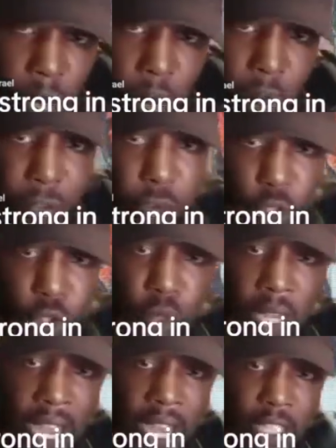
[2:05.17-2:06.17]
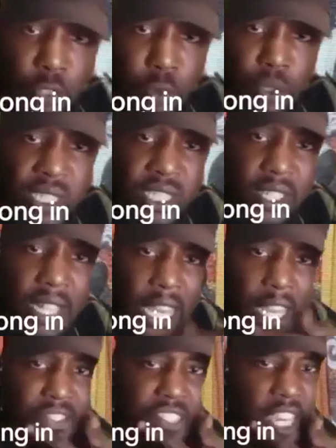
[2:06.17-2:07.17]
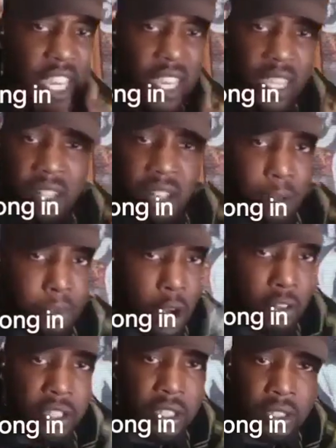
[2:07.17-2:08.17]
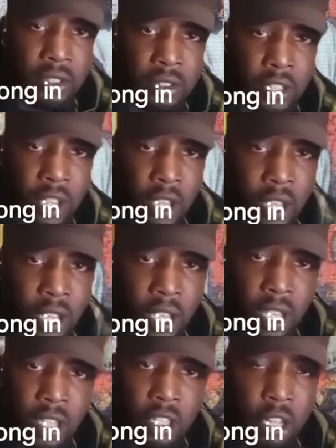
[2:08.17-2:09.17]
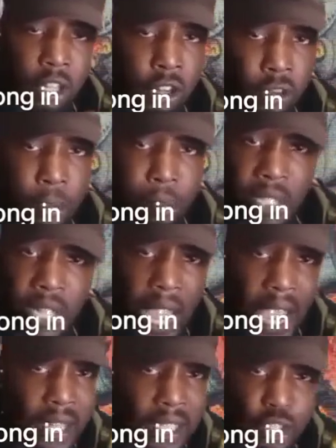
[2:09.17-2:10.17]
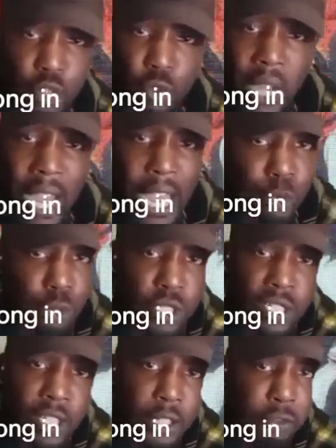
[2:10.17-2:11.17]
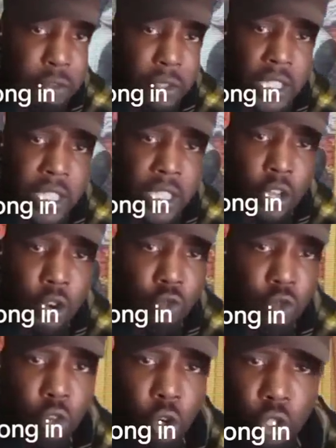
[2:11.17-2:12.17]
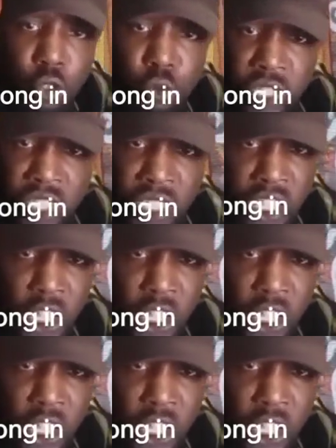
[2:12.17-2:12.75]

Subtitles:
Before you guys was slaves here in America and Caribbean islands, you guys was literally royalty